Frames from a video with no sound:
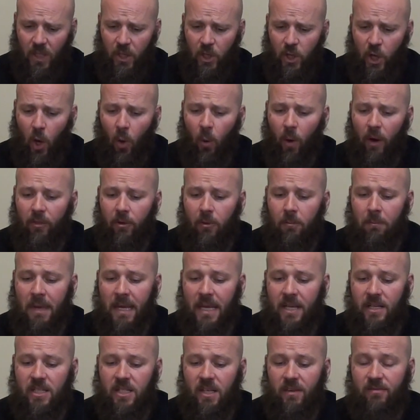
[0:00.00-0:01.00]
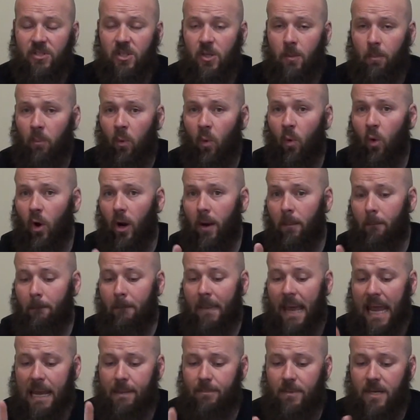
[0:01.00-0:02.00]
No other means of support
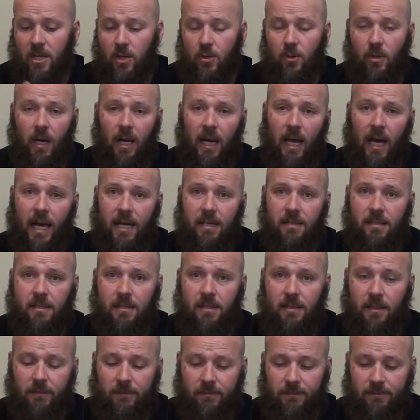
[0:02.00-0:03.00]
may be utilized.